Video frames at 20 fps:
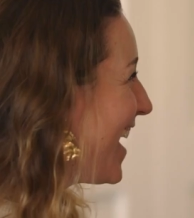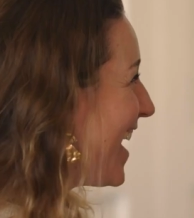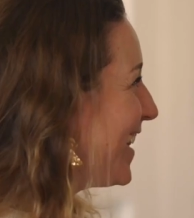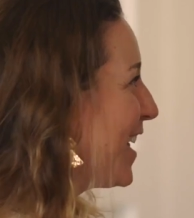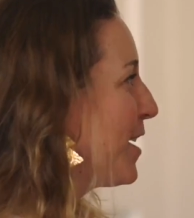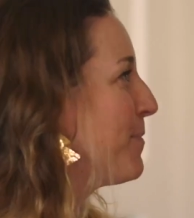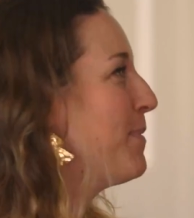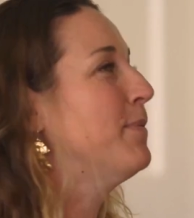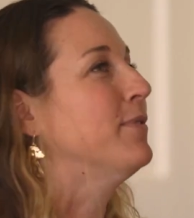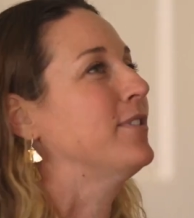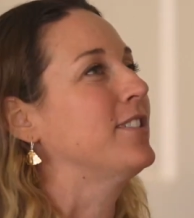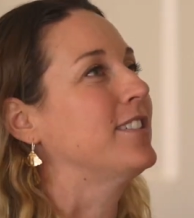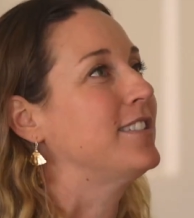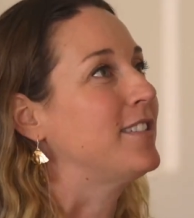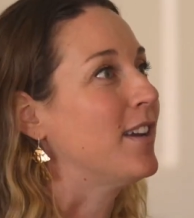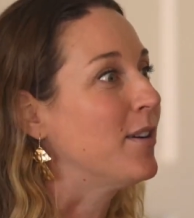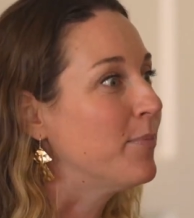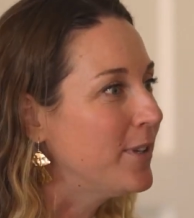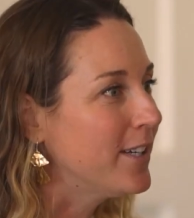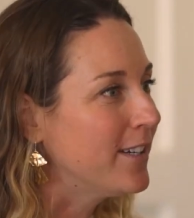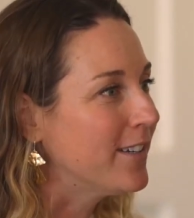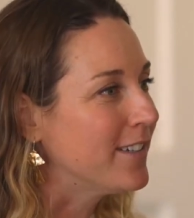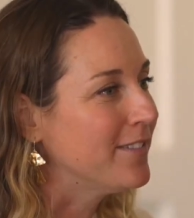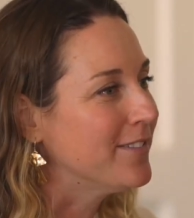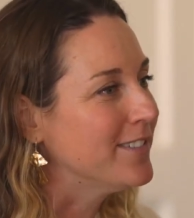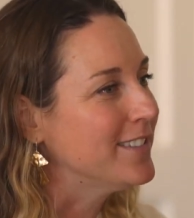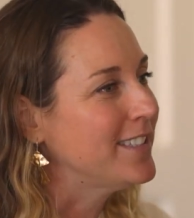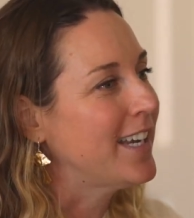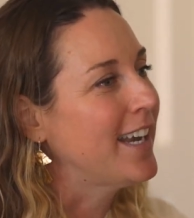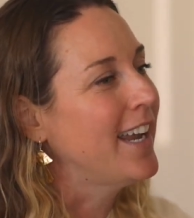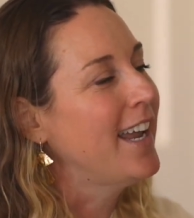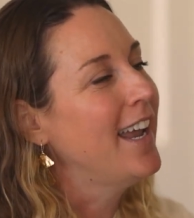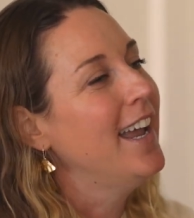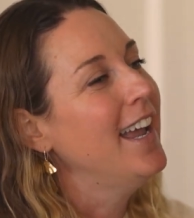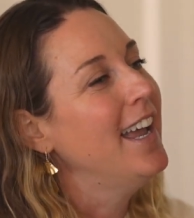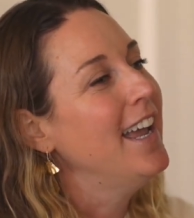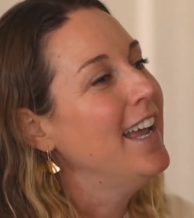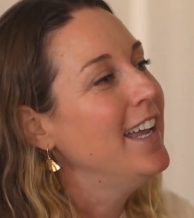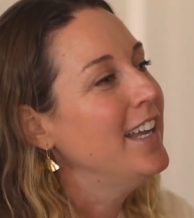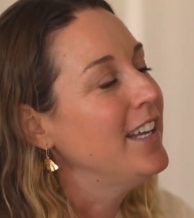said, like people just dumping on you all day,
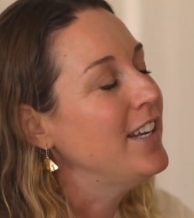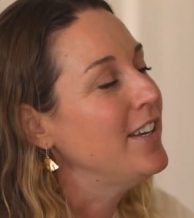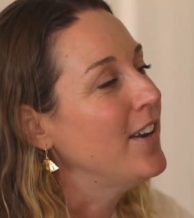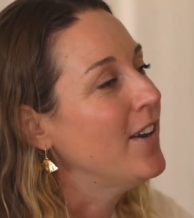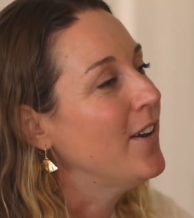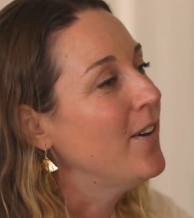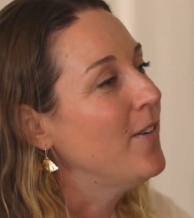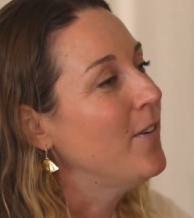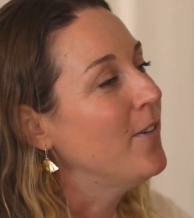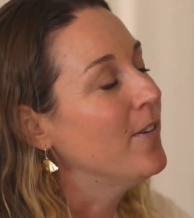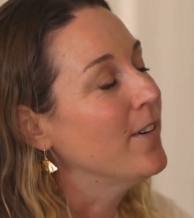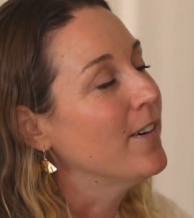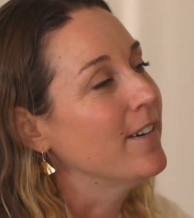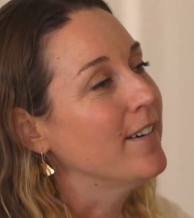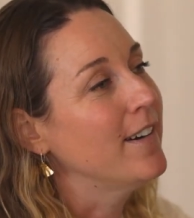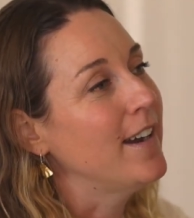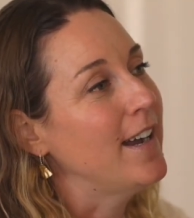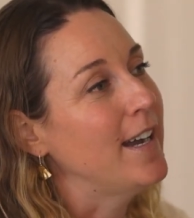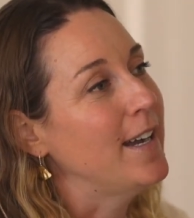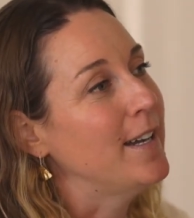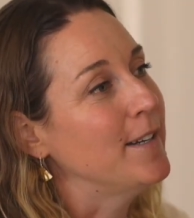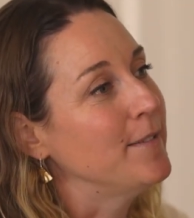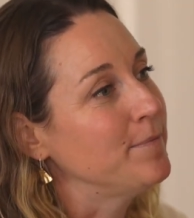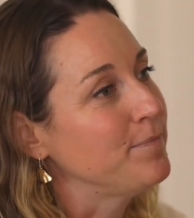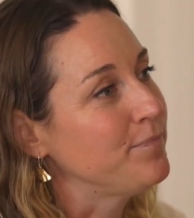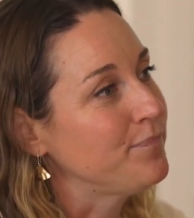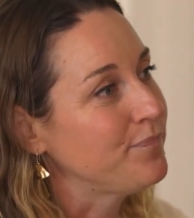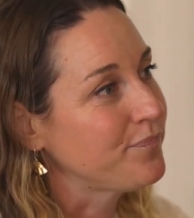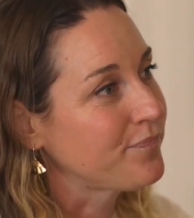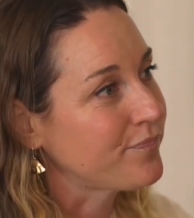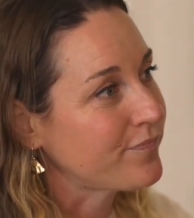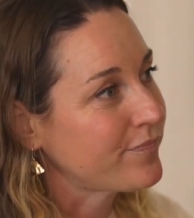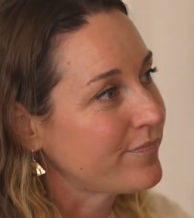or